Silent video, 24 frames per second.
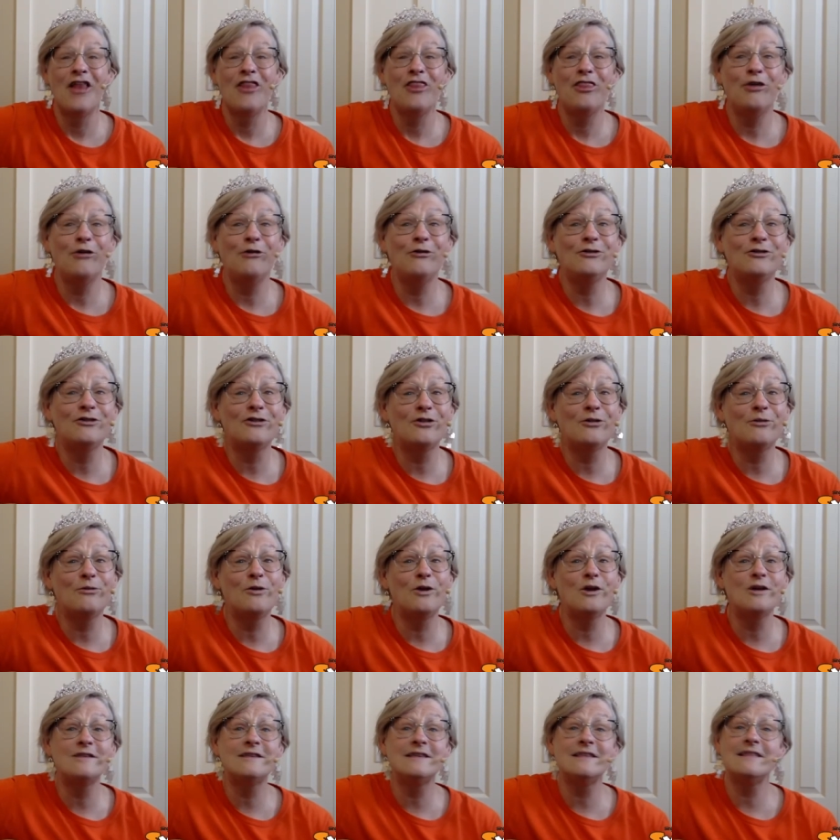Those are the
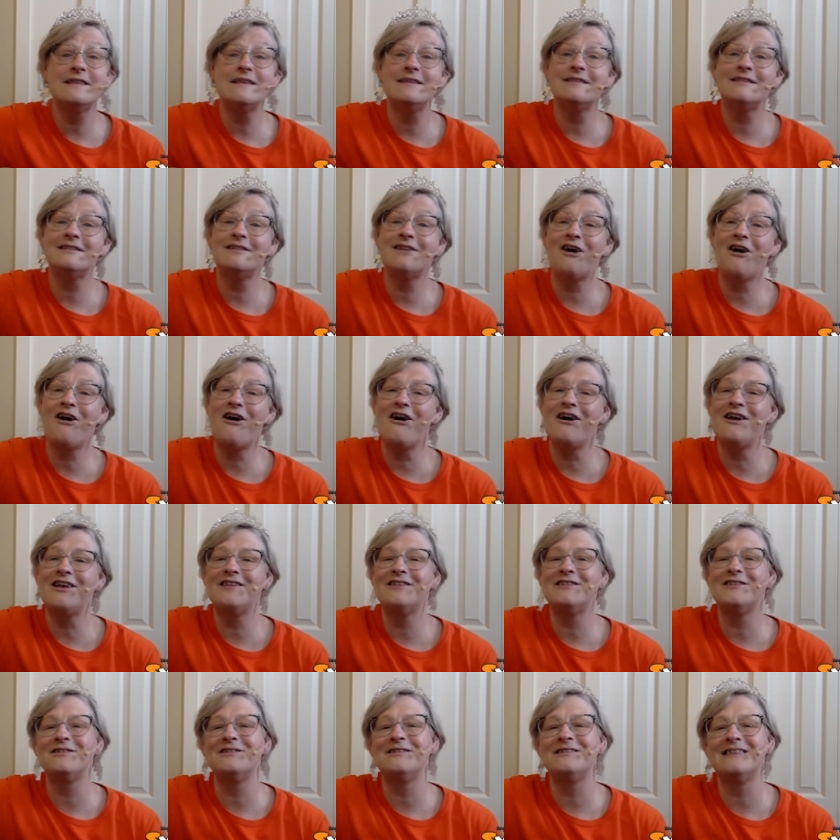words in this song,
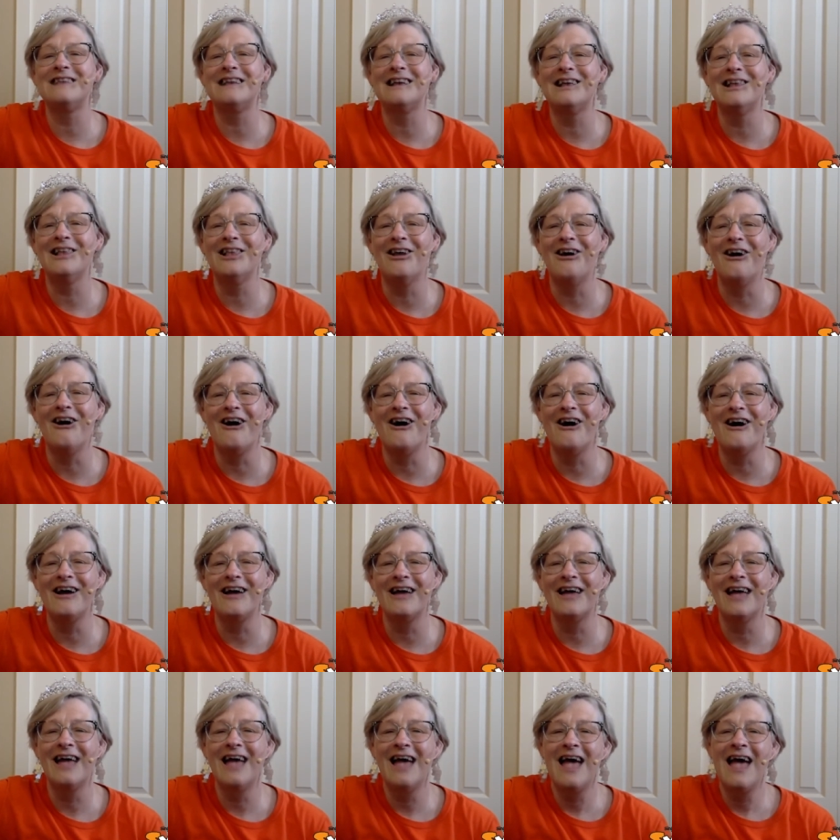so sing
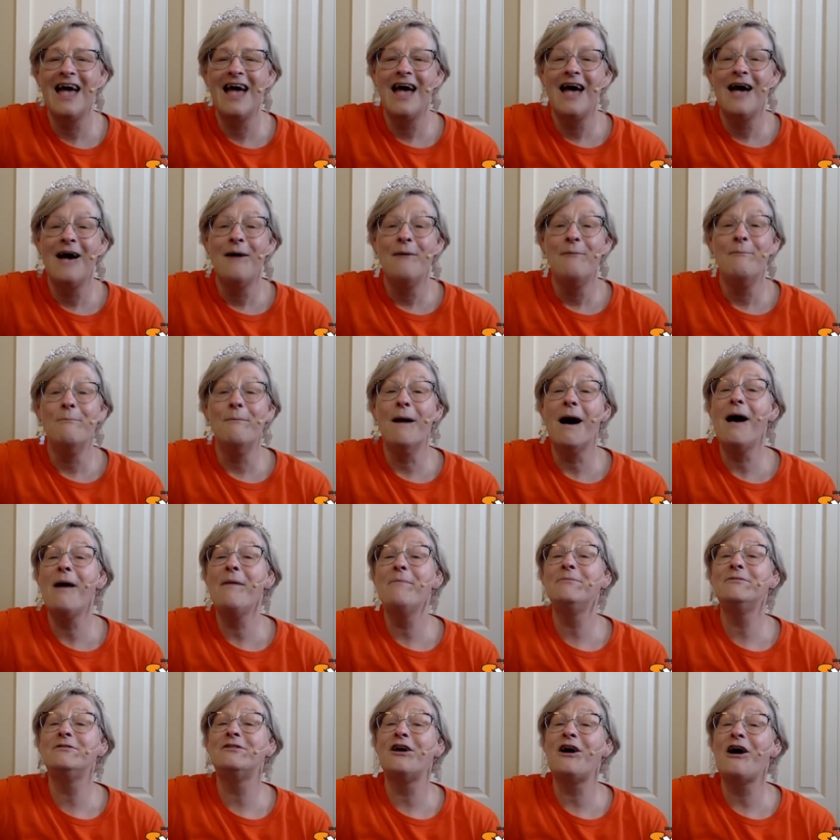along.
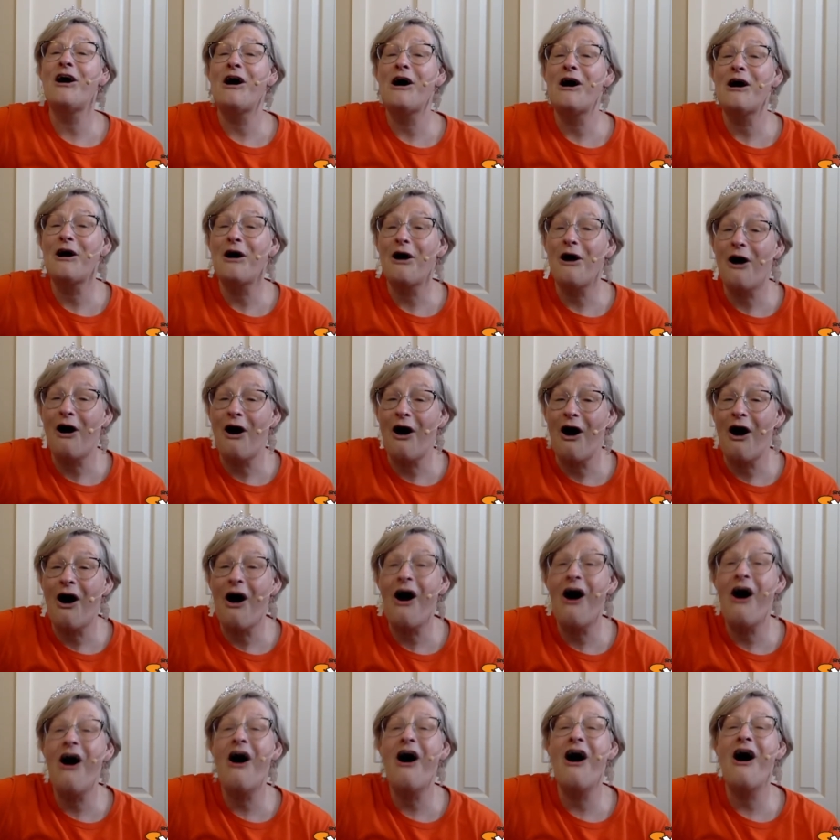Mums are
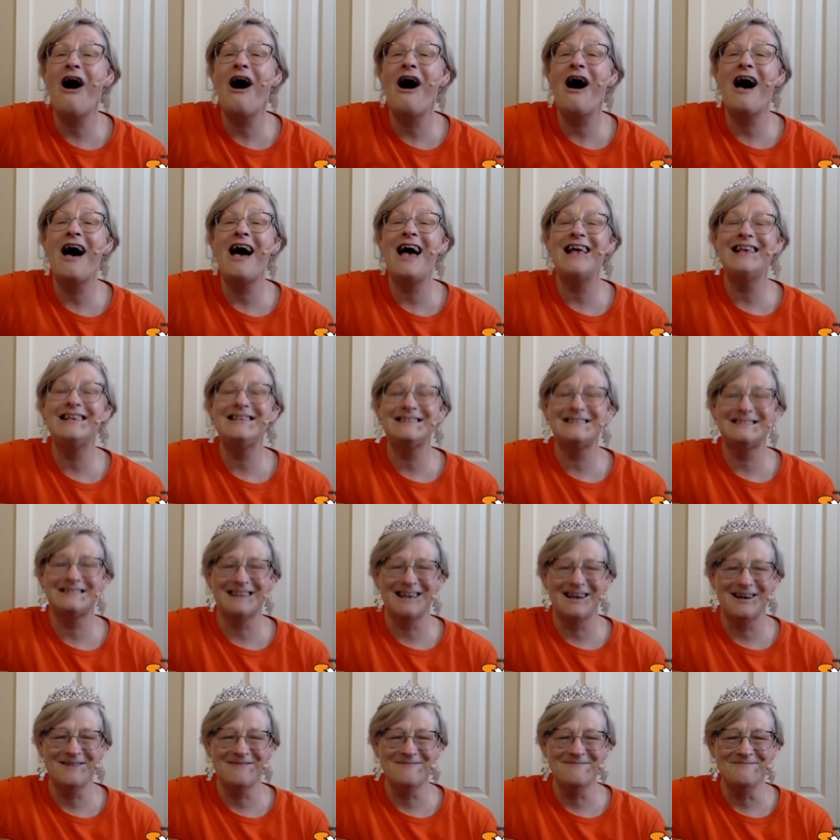
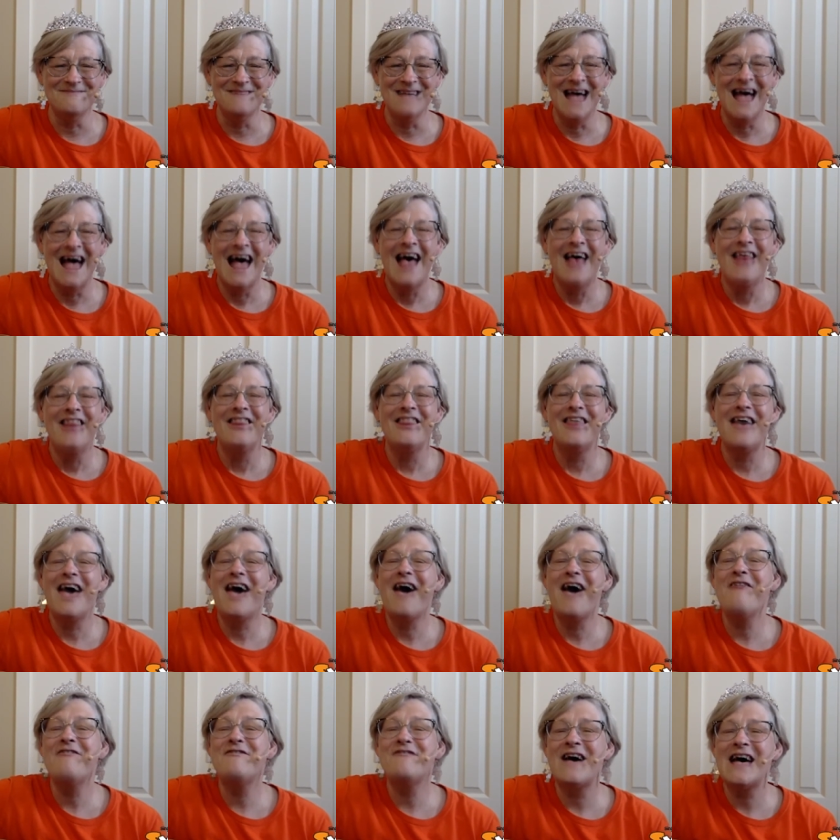awesome.
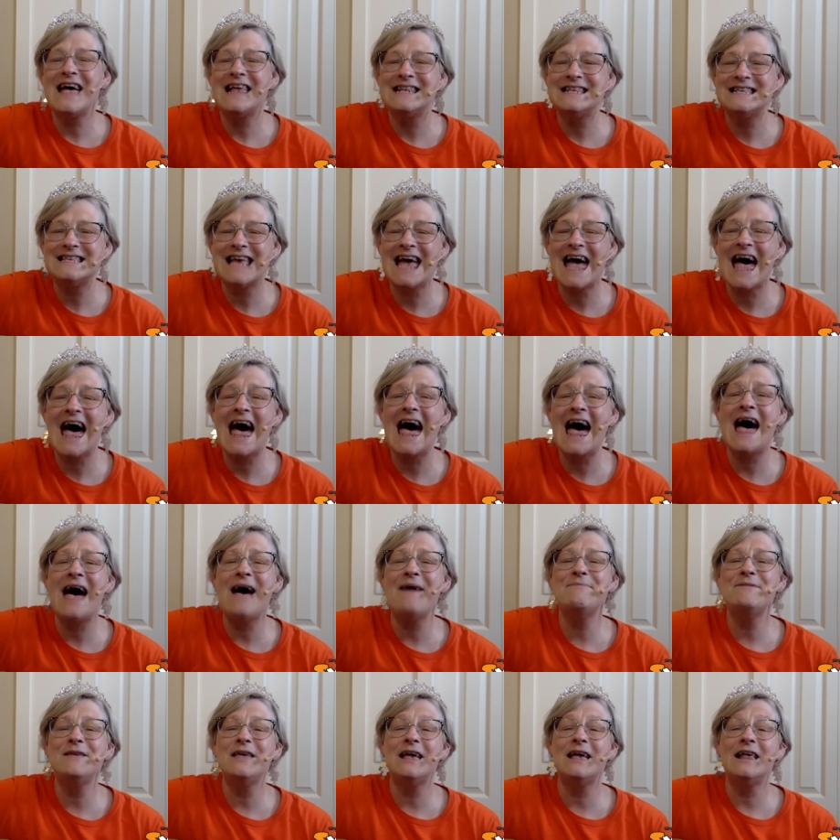They're
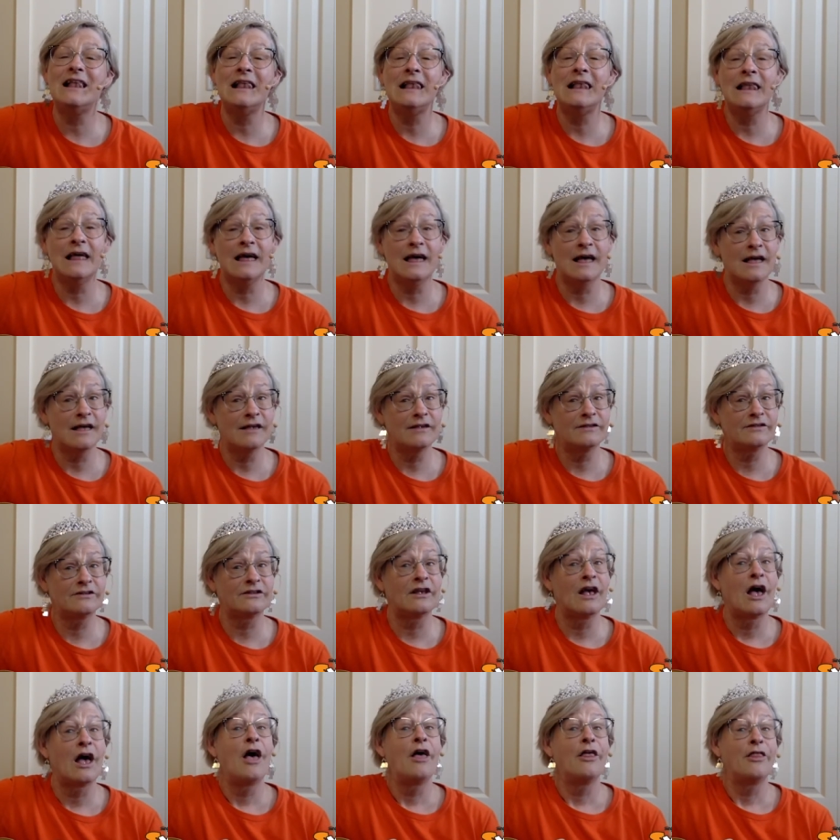
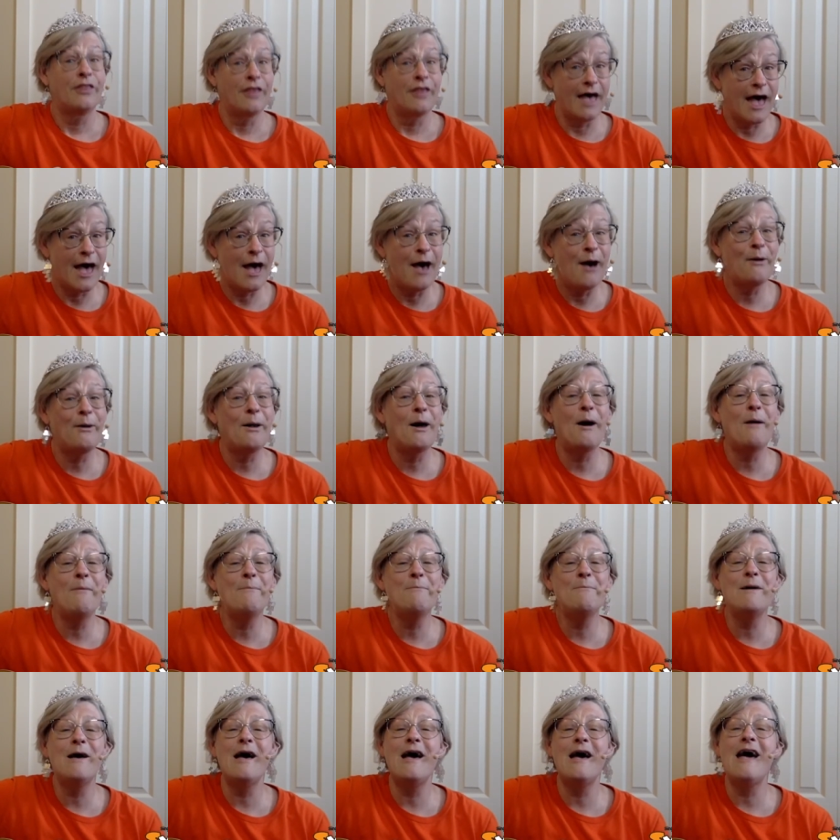fantabulous. They're
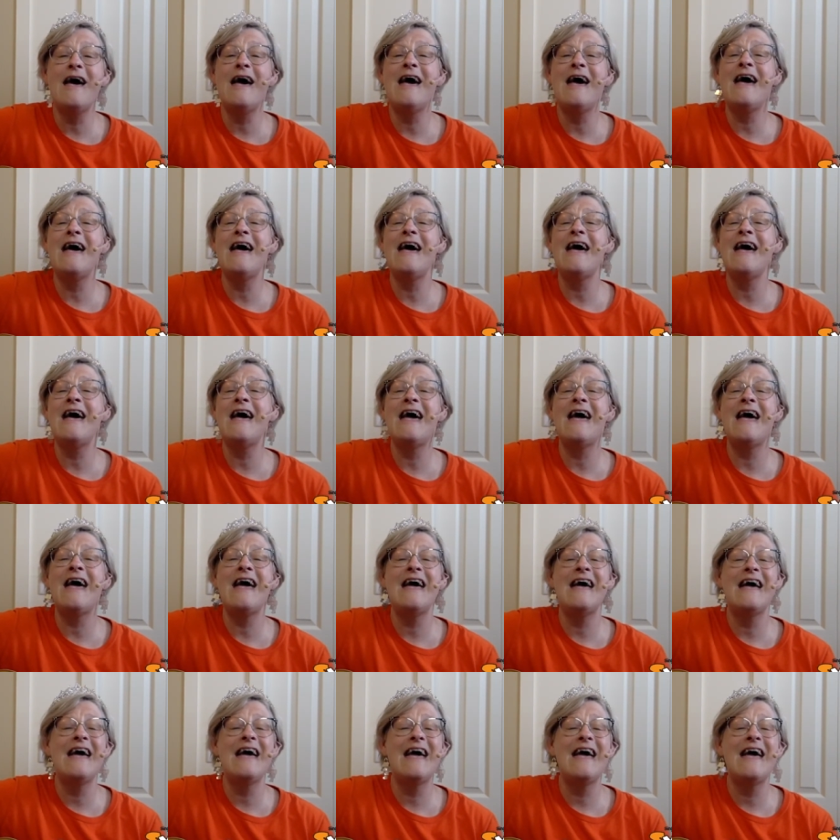
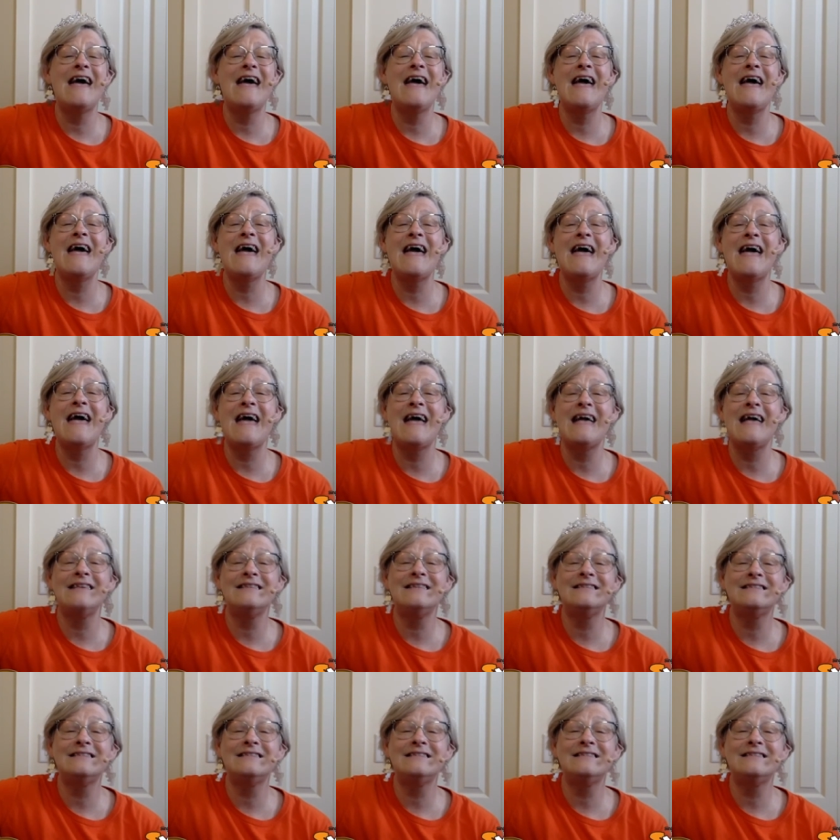amazing.